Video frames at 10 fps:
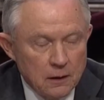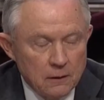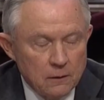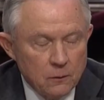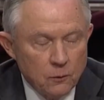
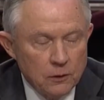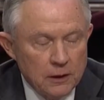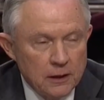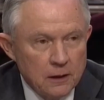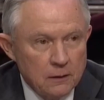
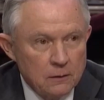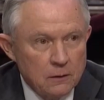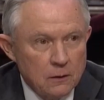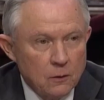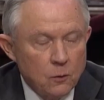within a
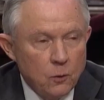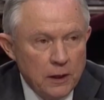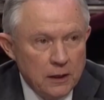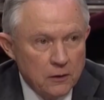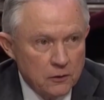
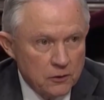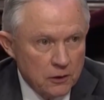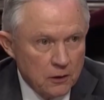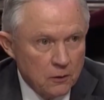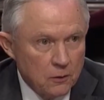week or
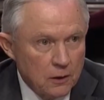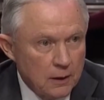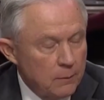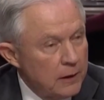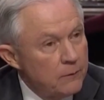so,
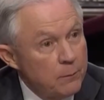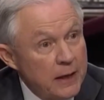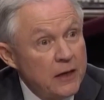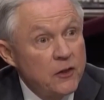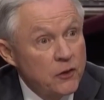I believe
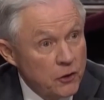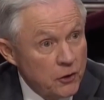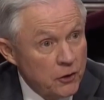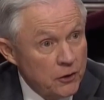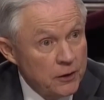May
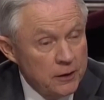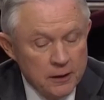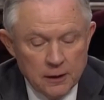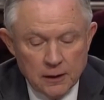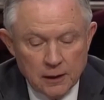3rd,
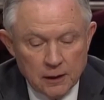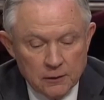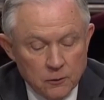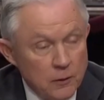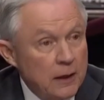
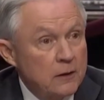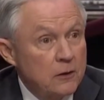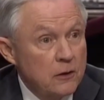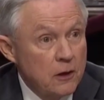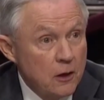Director
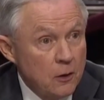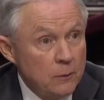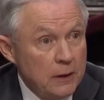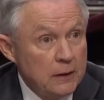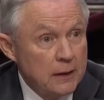
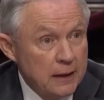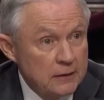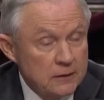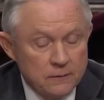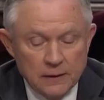Comey
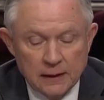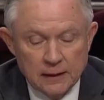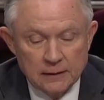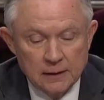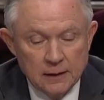
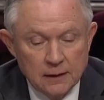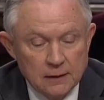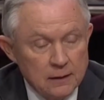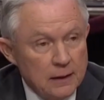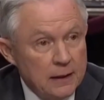testified
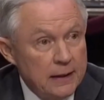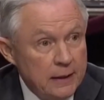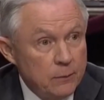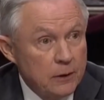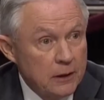that
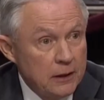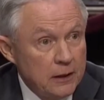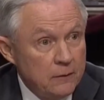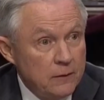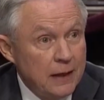he
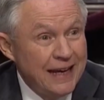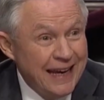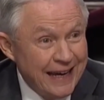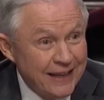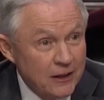believed the
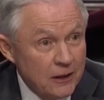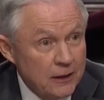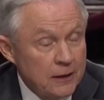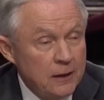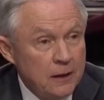
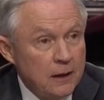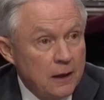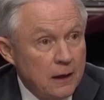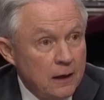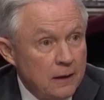handling
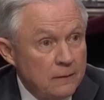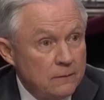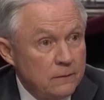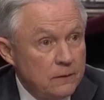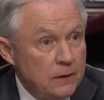
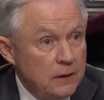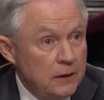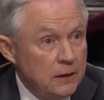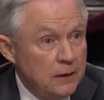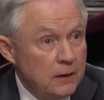of
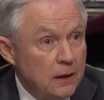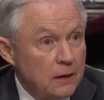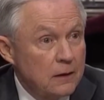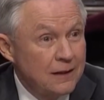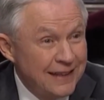the
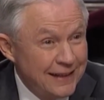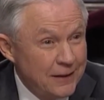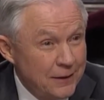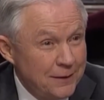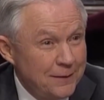
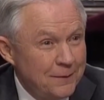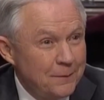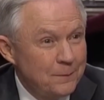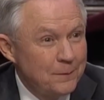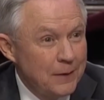Clinton
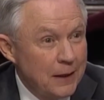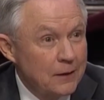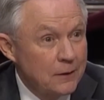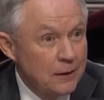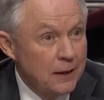
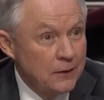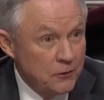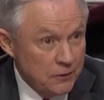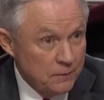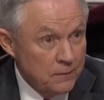
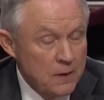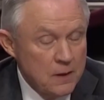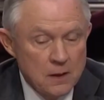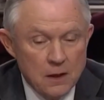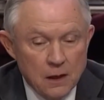declination
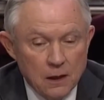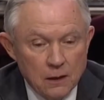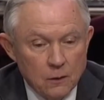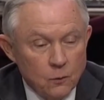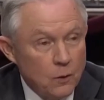
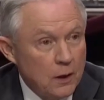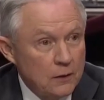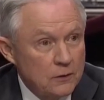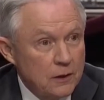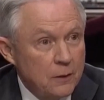
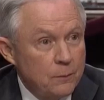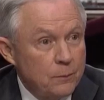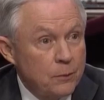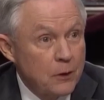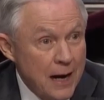was
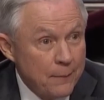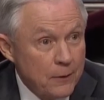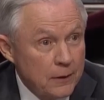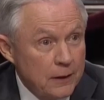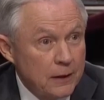
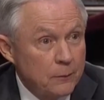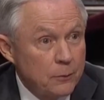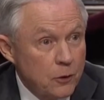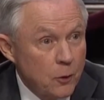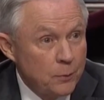proper and
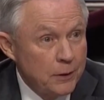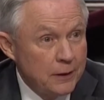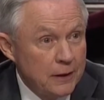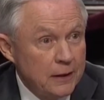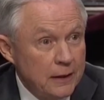
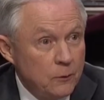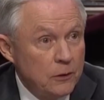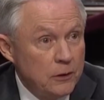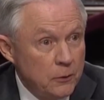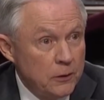appropriate, and he
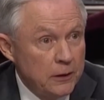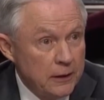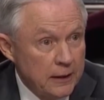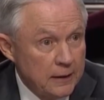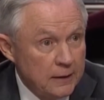would do it
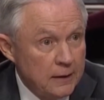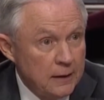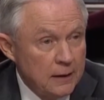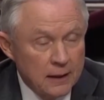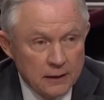again.
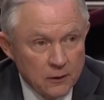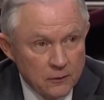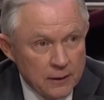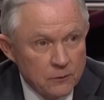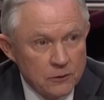I know
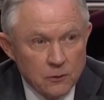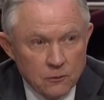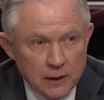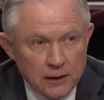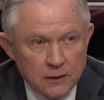that was a
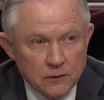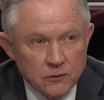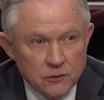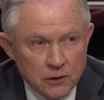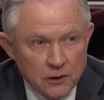great
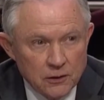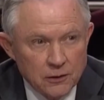concern to